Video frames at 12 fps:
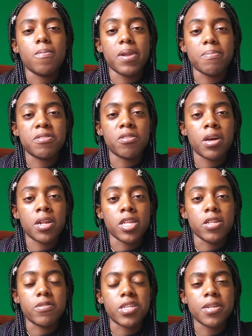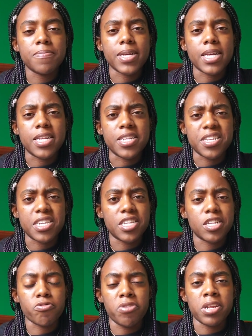But I'm still going to use it because it's a
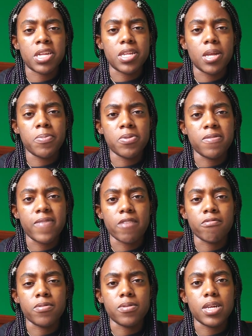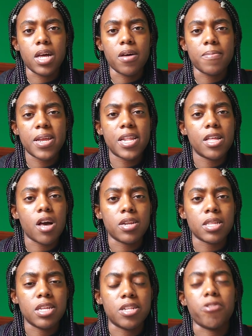great example of how idiotic
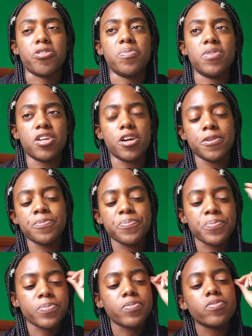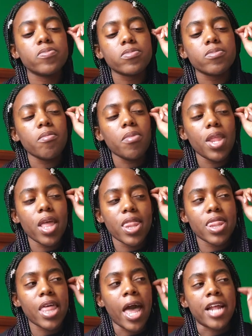these arguments are.
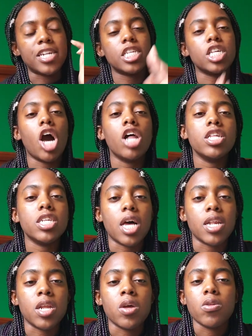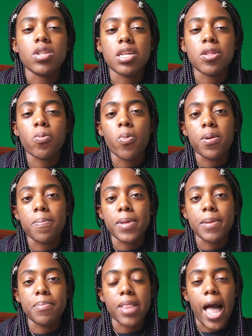That Teala Dunn doesn't want to be
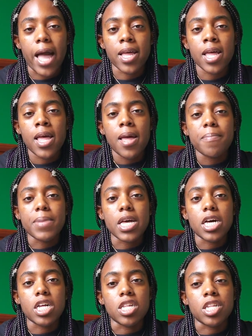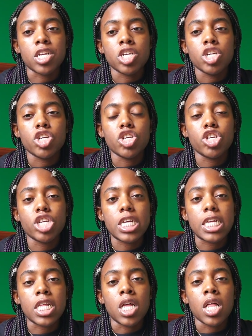black because she